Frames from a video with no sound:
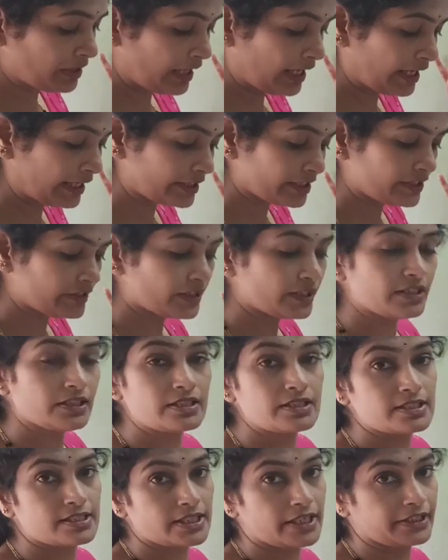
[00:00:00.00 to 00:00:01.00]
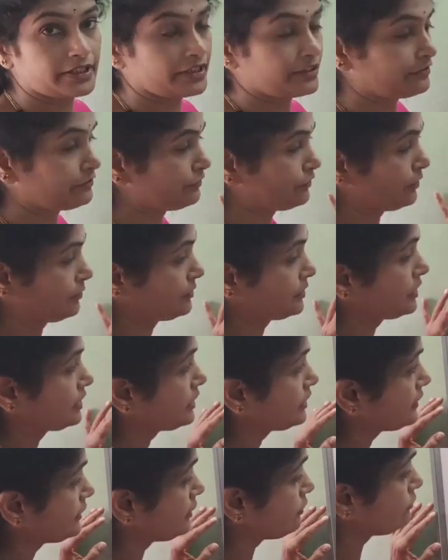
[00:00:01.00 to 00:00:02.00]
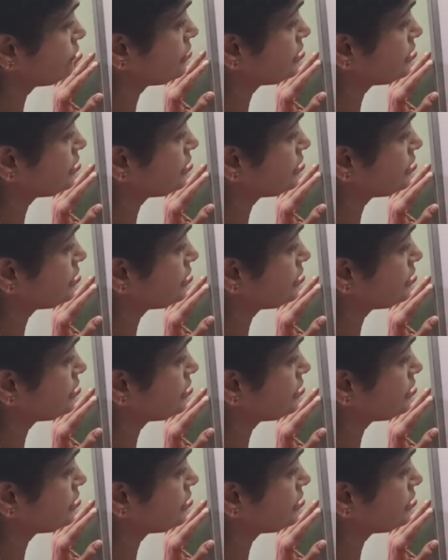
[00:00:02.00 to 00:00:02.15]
are in the standard form. Now we